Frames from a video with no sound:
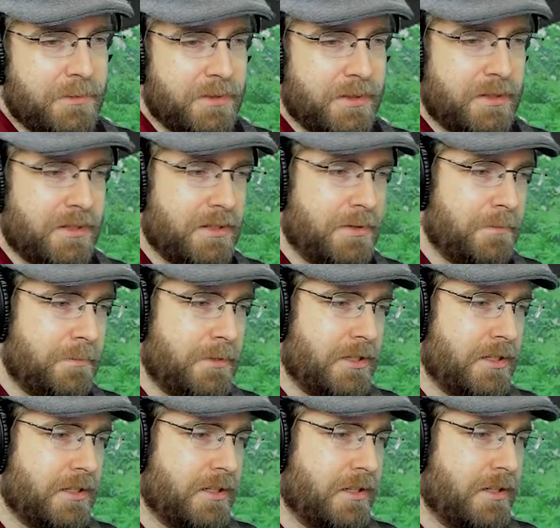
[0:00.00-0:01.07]
with him
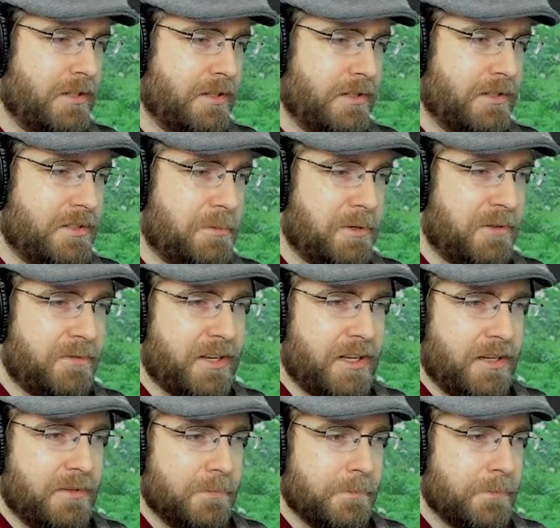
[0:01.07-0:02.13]
to be
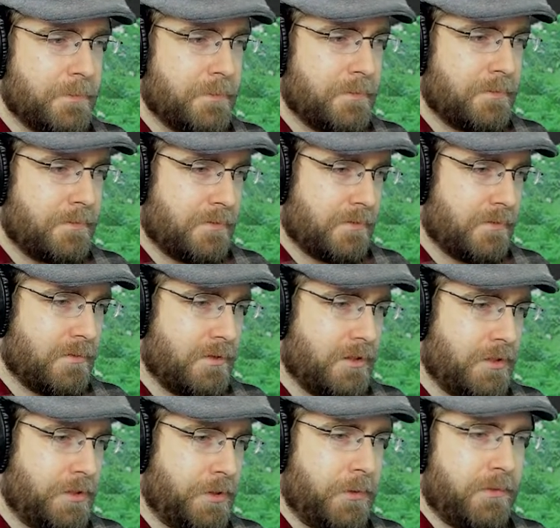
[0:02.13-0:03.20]
fed.
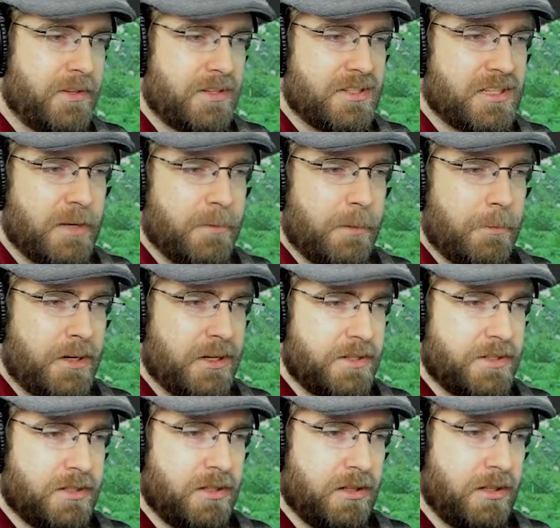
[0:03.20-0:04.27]
2 of their slimy
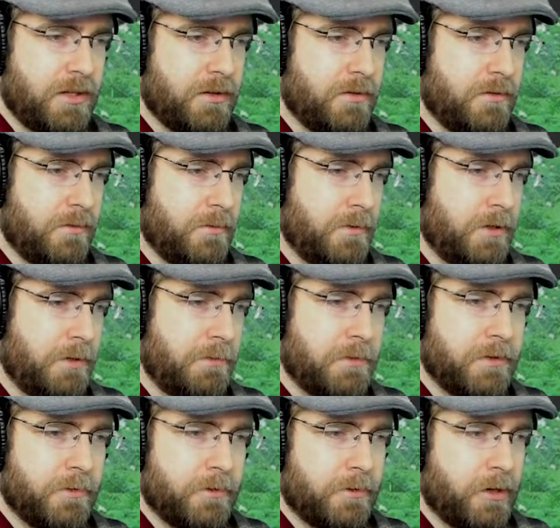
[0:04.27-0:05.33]
bodies crawl out of the
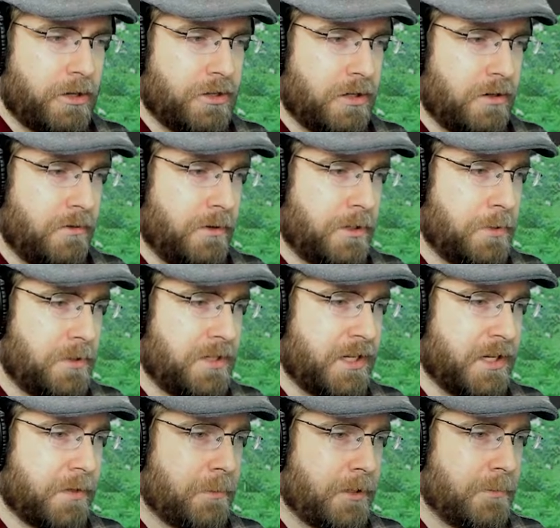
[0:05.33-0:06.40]
river, rushing over to
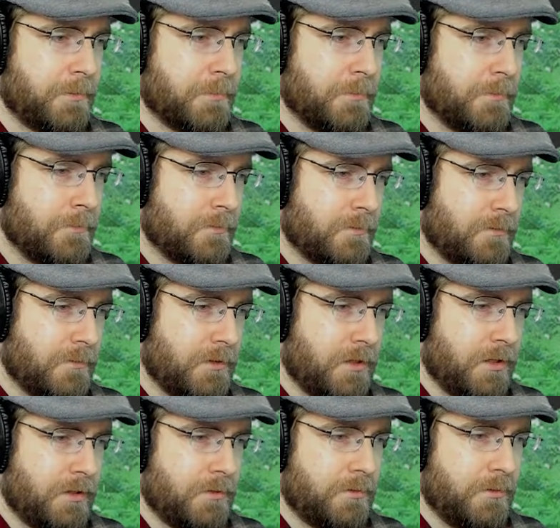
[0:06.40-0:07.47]
attack me.
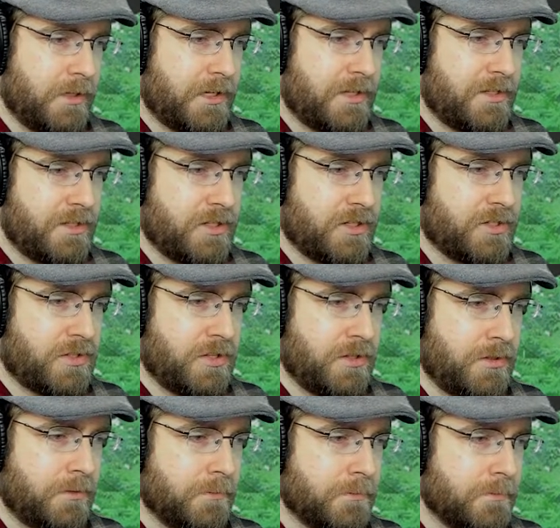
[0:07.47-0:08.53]
No, it isn't just
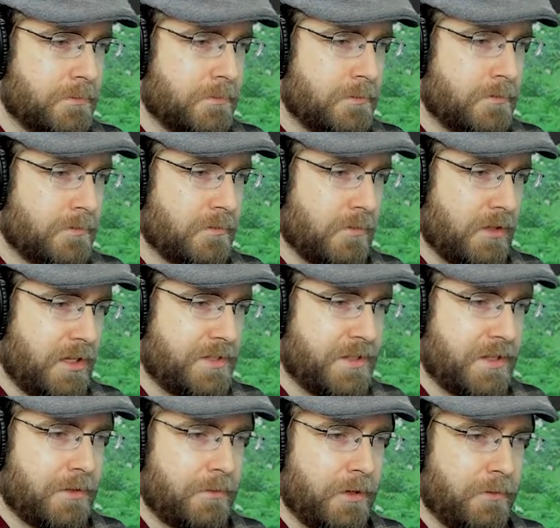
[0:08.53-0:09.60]
2.
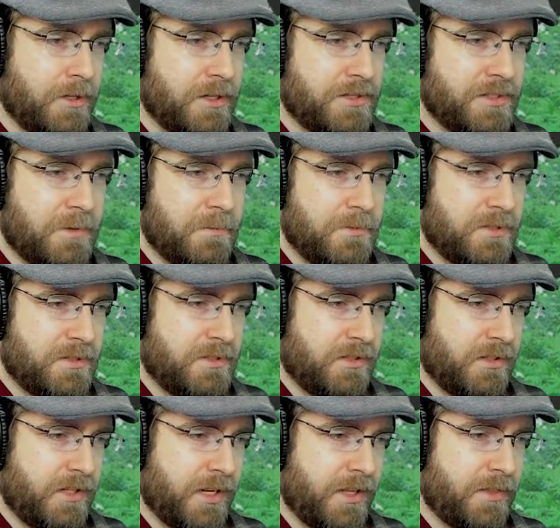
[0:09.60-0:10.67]
Inside the river, it seems
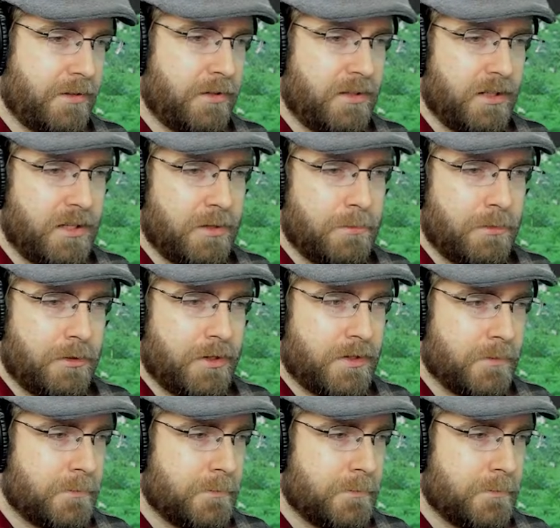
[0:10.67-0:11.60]
like there are a lot more.